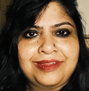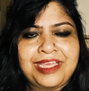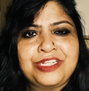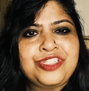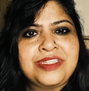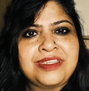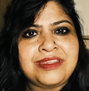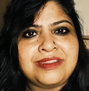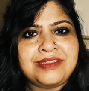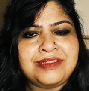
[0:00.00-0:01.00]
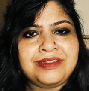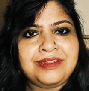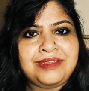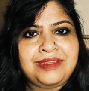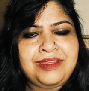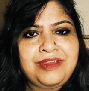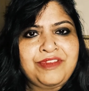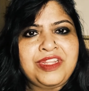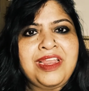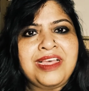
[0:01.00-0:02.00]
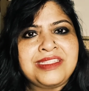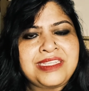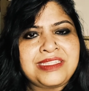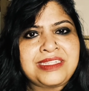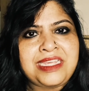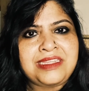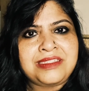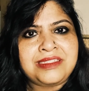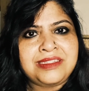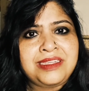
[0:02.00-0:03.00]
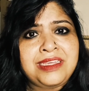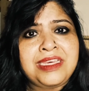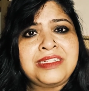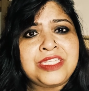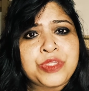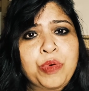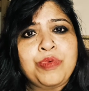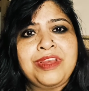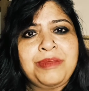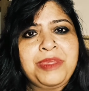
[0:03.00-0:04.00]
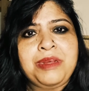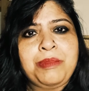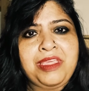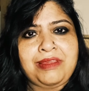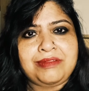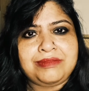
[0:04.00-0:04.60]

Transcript: And she says, for the last 6 days, it has only been me.